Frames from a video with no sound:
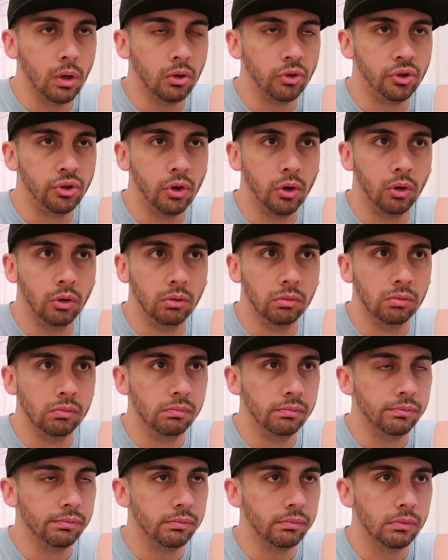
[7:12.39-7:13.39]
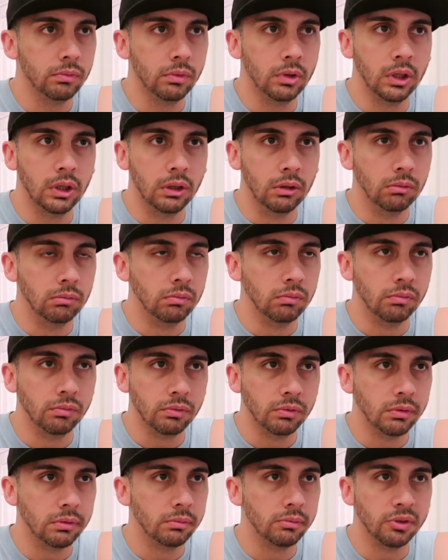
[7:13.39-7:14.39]
show, you know,
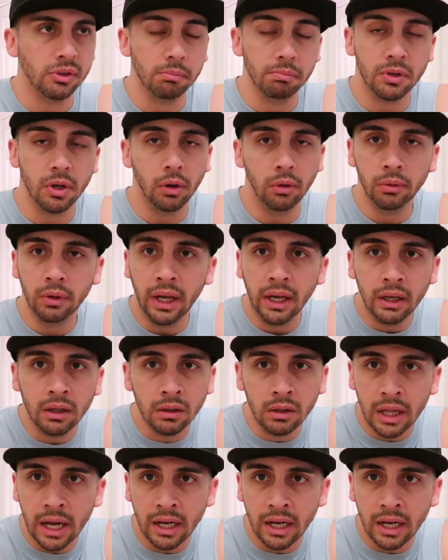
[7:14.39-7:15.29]
some toenail